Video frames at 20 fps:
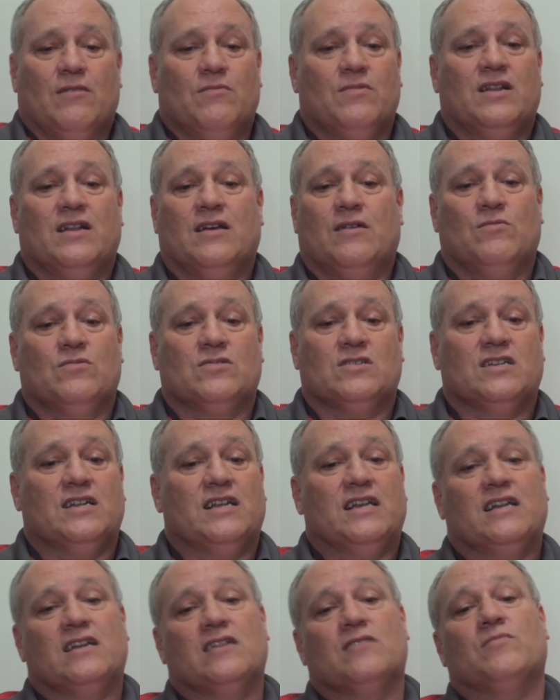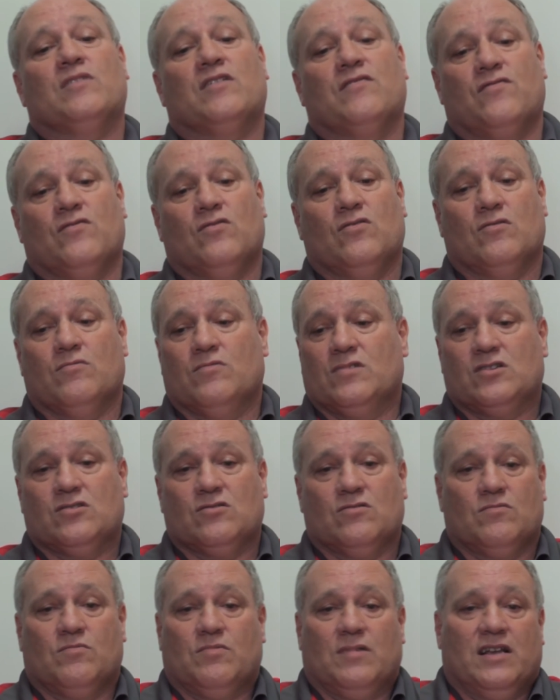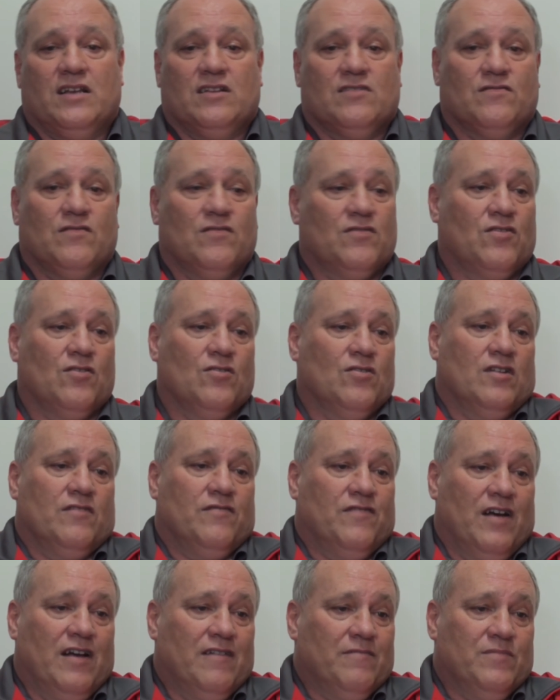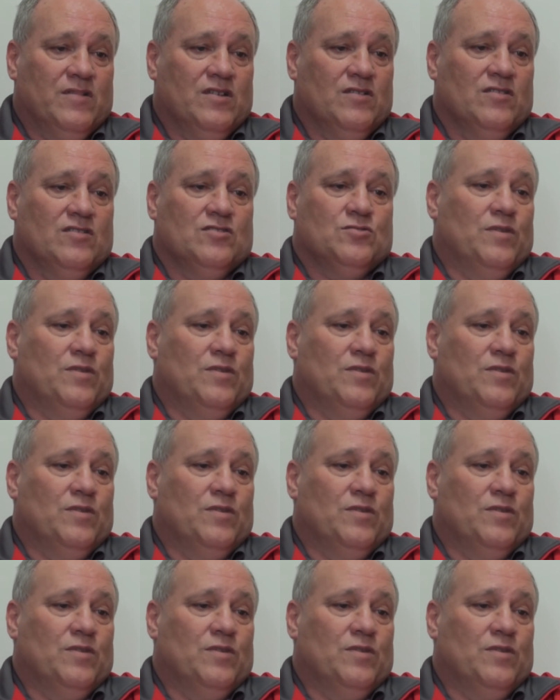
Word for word: when I was in England before, we sold players for 35 million,